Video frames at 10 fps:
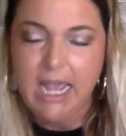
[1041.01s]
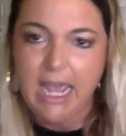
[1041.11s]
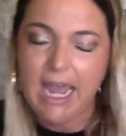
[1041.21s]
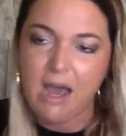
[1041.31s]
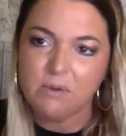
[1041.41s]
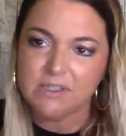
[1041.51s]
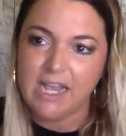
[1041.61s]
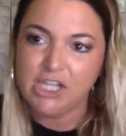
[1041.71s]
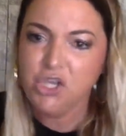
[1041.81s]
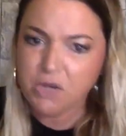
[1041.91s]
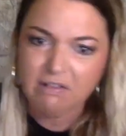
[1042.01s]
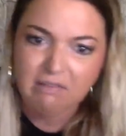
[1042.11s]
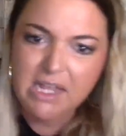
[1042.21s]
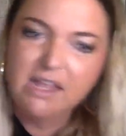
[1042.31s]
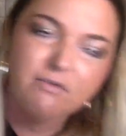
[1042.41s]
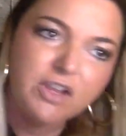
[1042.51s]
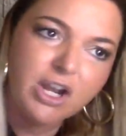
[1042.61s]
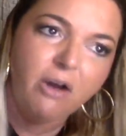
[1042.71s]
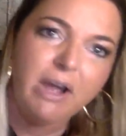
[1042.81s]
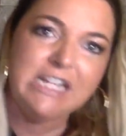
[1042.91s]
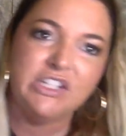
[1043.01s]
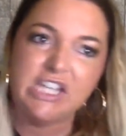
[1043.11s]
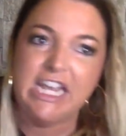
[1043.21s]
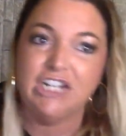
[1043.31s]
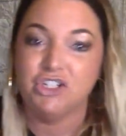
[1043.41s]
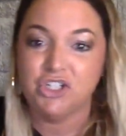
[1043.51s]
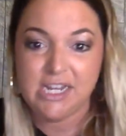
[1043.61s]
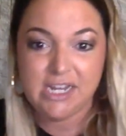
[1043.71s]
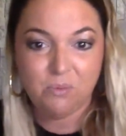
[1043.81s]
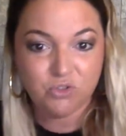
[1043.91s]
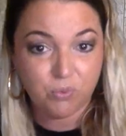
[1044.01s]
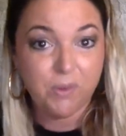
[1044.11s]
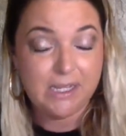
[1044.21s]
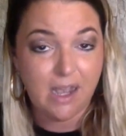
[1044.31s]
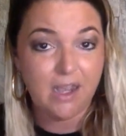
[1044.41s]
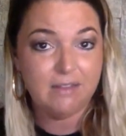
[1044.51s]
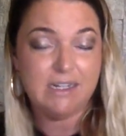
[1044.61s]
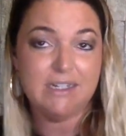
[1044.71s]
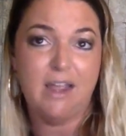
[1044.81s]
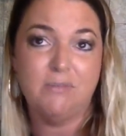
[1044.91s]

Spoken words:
And I was like, you can leave, and she was really young at that time.